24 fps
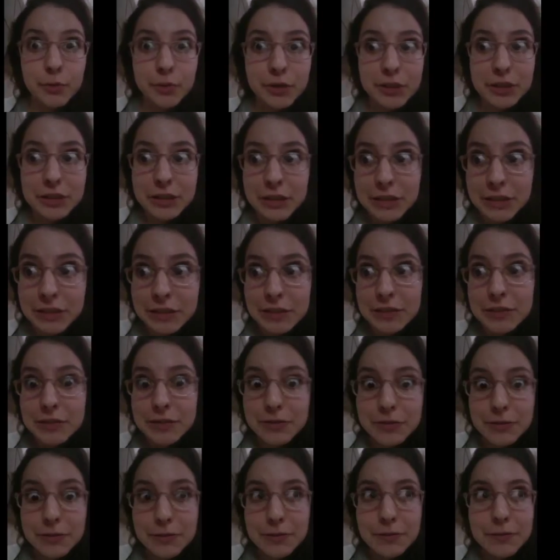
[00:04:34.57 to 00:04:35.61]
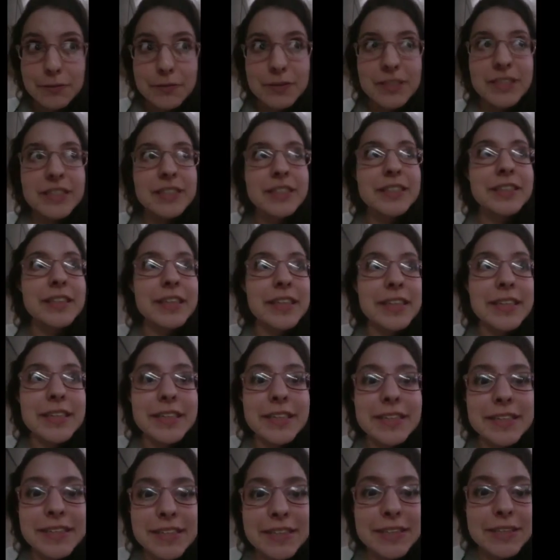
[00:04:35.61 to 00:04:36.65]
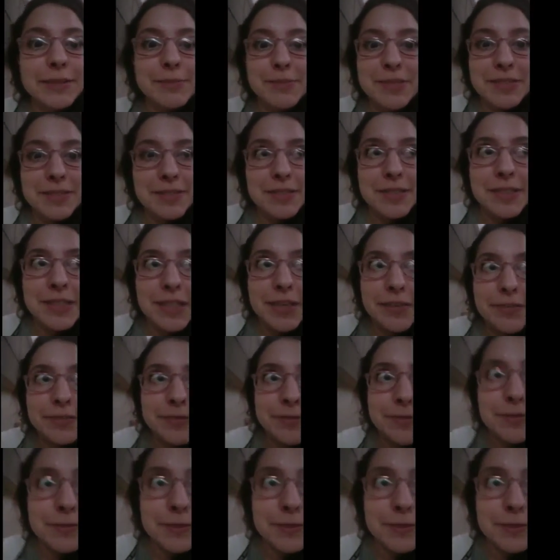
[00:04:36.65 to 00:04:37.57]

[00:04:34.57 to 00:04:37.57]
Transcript: 192, and I can't get up to see Gavin